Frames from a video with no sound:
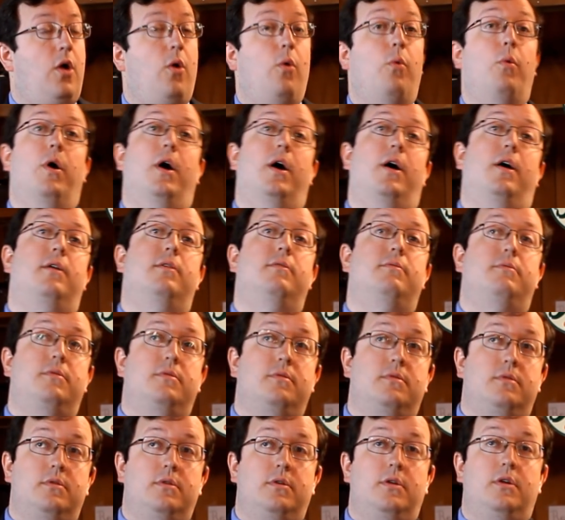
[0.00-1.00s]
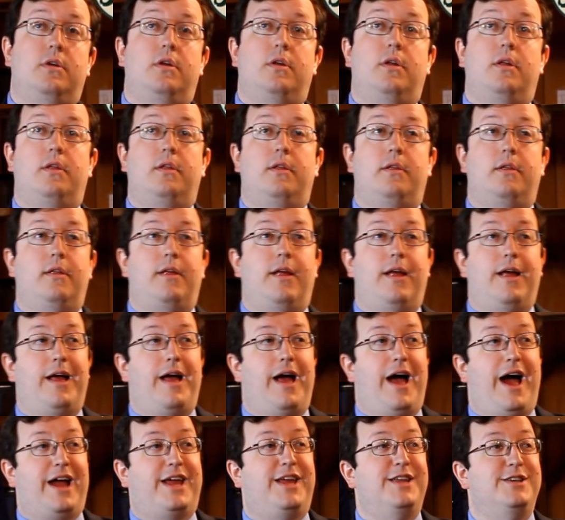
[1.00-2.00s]
Well,
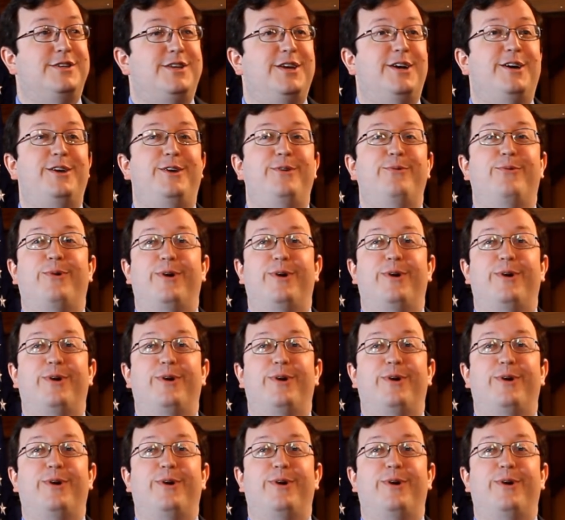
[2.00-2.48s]
I can tell you